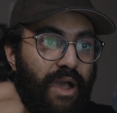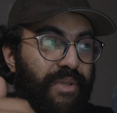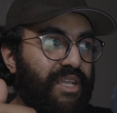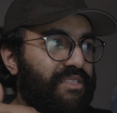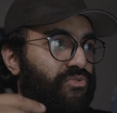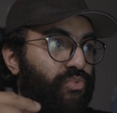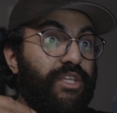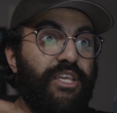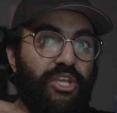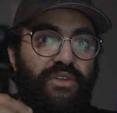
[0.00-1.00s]
because it's
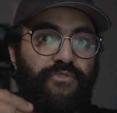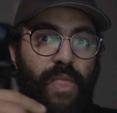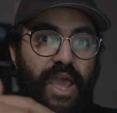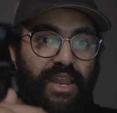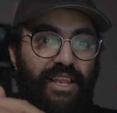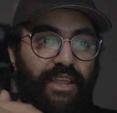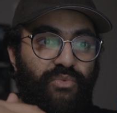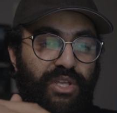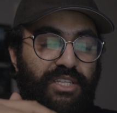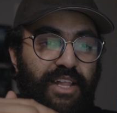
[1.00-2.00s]
really good for that. It like
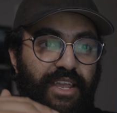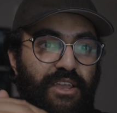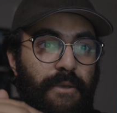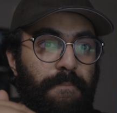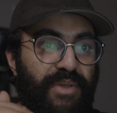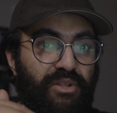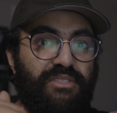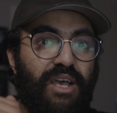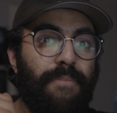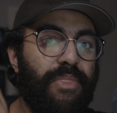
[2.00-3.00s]
really like
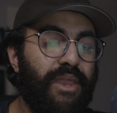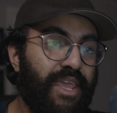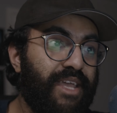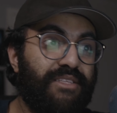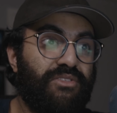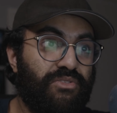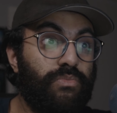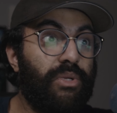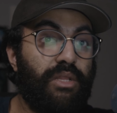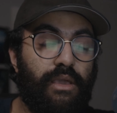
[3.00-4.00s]
builds up and then hits
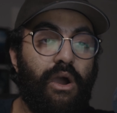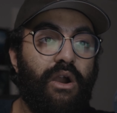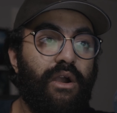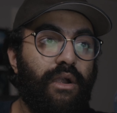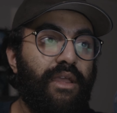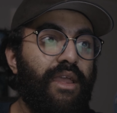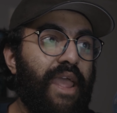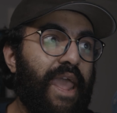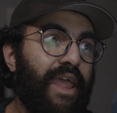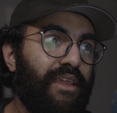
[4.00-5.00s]
really hard,
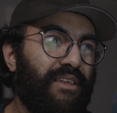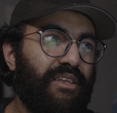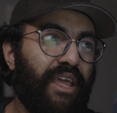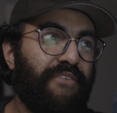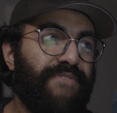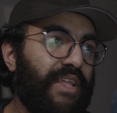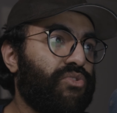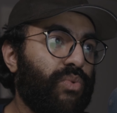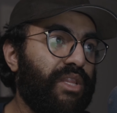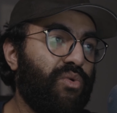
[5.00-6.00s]
and it like
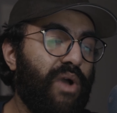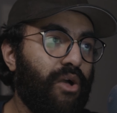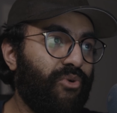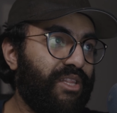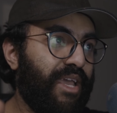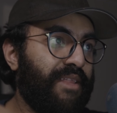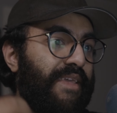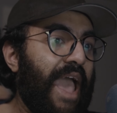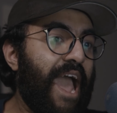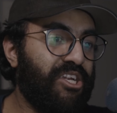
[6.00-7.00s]
fits really well with like
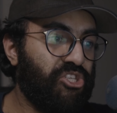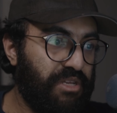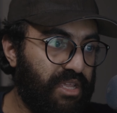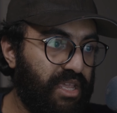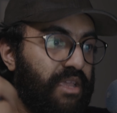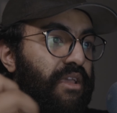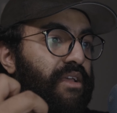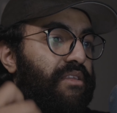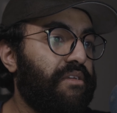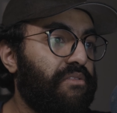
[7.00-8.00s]
the actiony,
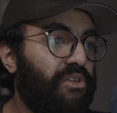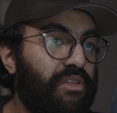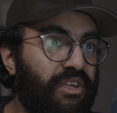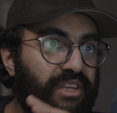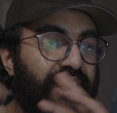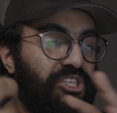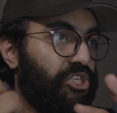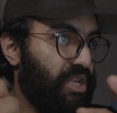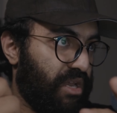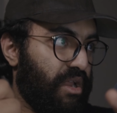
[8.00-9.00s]
the
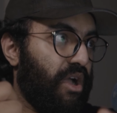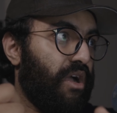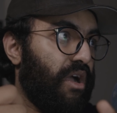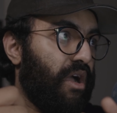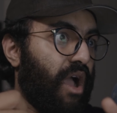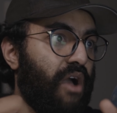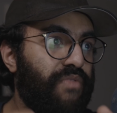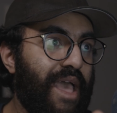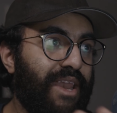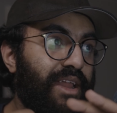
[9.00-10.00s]
tension of
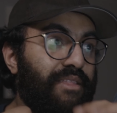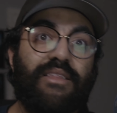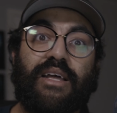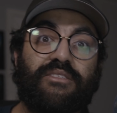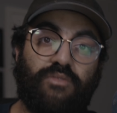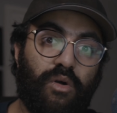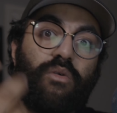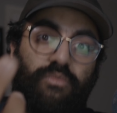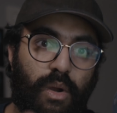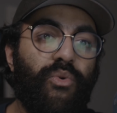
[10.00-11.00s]
that. And I think that's
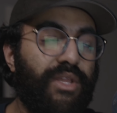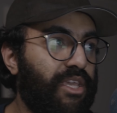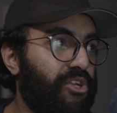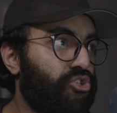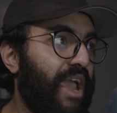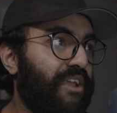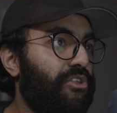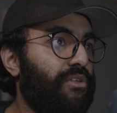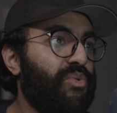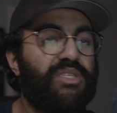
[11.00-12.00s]
a really good track
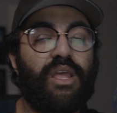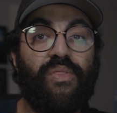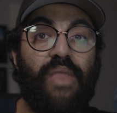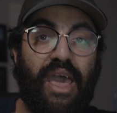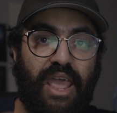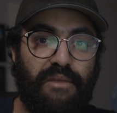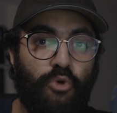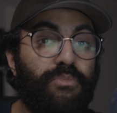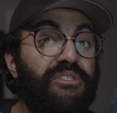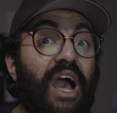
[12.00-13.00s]
to use it in that end
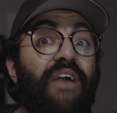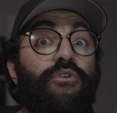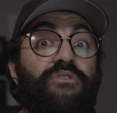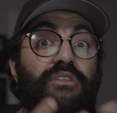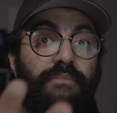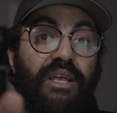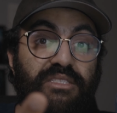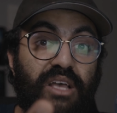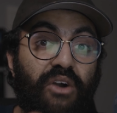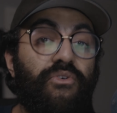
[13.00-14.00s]
moments. I've used it
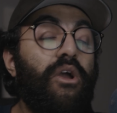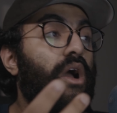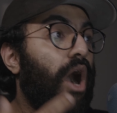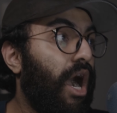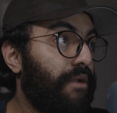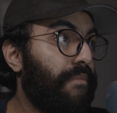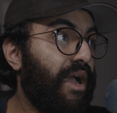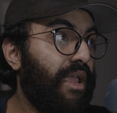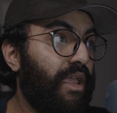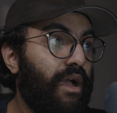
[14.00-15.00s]
myself on
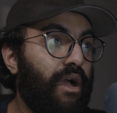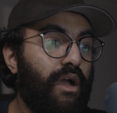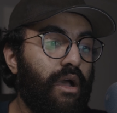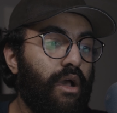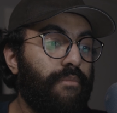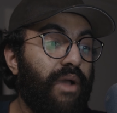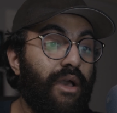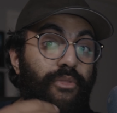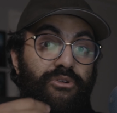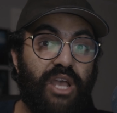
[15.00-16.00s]
my
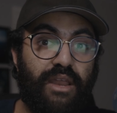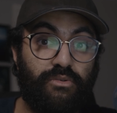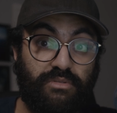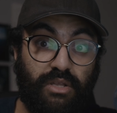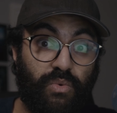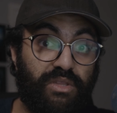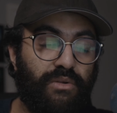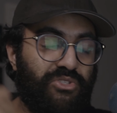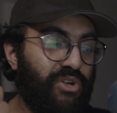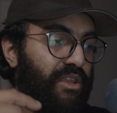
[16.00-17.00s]
other channel, the one that I
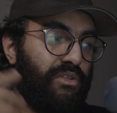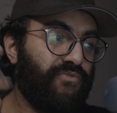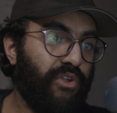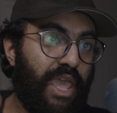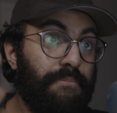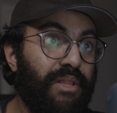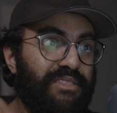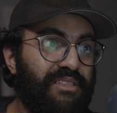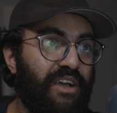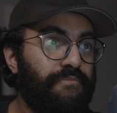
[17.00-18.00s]
was trying to use for gameplay
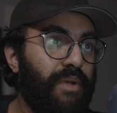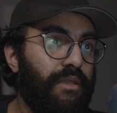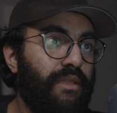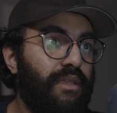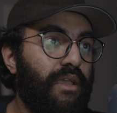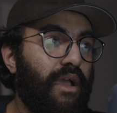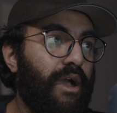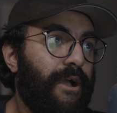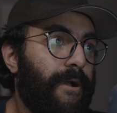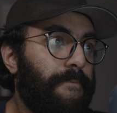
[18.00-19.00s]
stuff. But
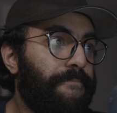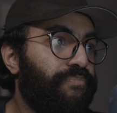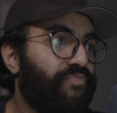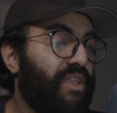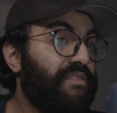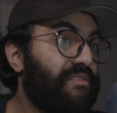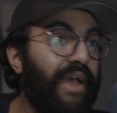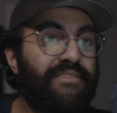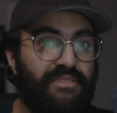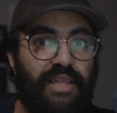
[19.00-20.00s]

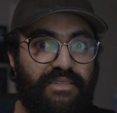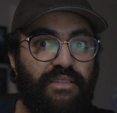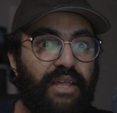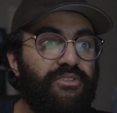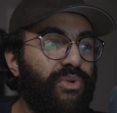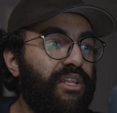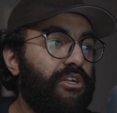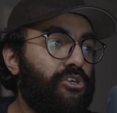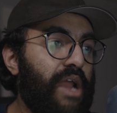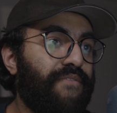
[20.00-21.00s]
that's a really
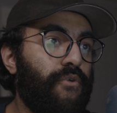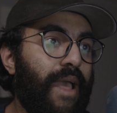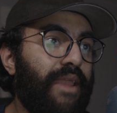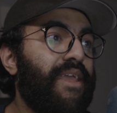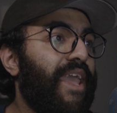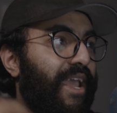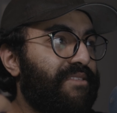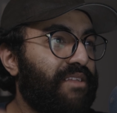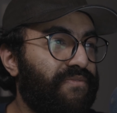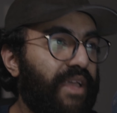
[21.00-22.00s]
good track for that.
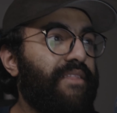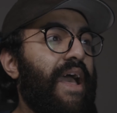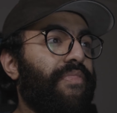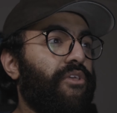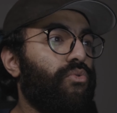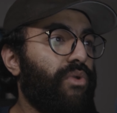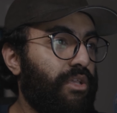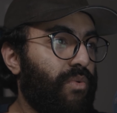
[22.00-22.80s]
It's stuff like that you really